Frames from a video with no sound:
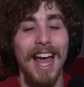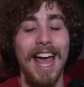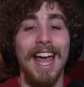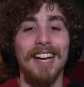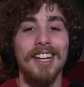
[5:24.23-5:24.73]

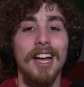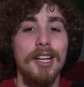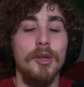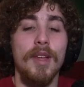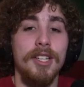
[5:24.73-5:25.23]
And
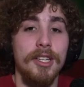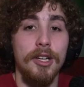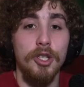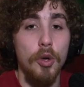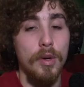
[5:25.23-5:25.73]
so they did
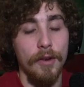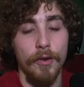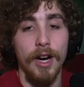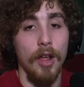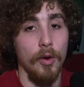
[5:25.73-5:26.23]
two
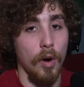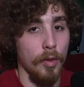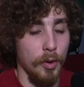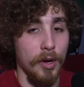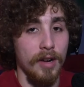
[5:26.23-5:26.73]
different other
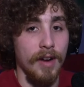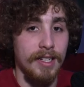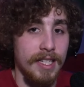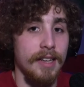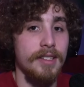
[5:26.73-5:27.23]
alternative
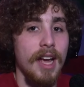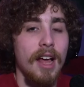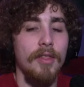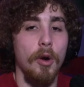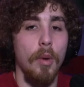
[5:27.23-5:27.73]
ideas.
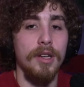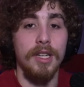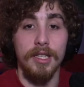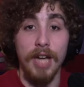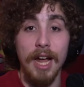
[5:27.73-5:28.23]
There
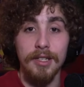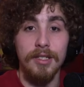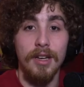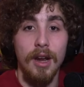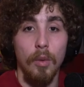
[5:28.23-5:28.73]
was
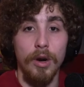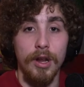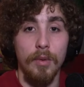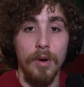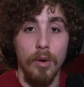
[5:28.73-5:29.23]
dice, where
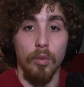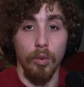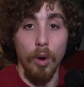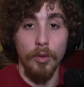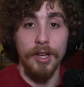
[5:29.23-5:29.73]
you
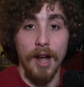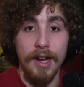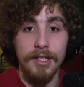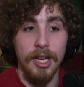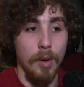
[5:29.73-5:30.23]
roll the
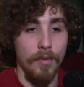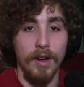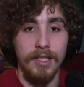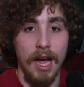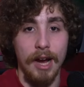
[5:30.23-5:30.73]
dice and whoever
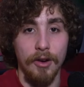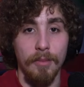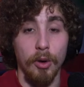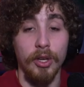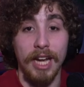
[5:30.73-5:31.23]
has the higher
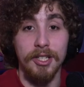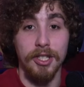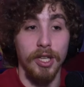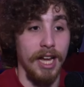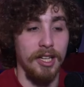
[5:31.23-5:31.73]
number
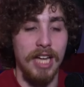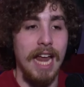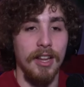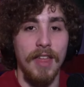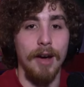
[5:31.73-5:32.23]
gets like
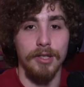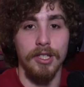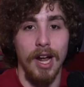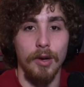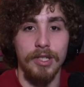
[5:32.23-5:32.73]

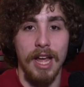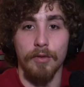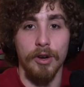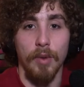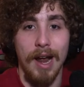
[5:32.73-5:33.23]
$10,000
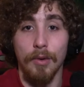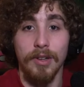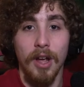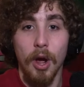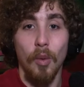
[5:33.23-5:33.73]
every
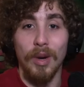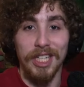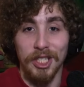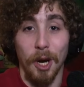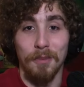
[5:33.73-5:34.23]
round,
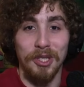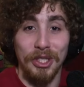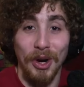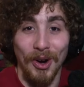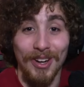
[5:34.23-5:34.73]
which is
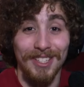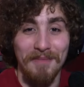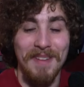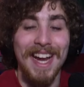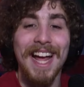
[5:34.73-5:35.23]
absurd
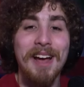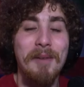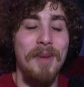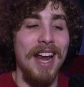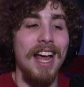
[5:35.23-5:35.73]
to me.
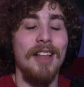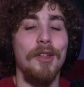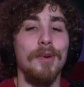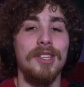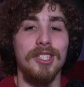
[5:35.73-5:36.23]
But
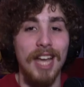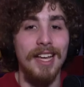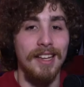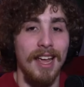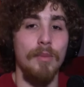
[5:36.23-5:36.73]
there was the
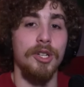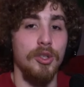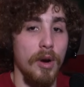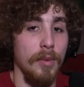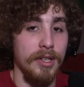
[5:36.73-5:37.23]
second game, which
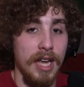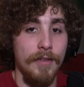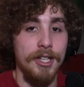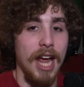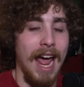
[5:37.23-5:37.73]
21
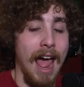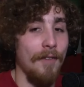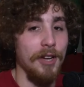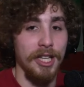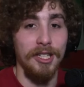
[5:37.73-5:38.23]
Savage
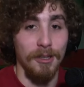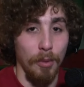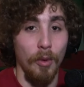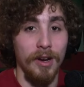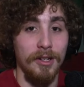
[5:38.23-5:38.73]
avidly
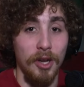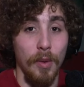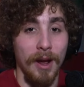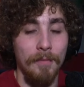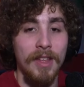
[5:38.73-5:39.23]
supported doing,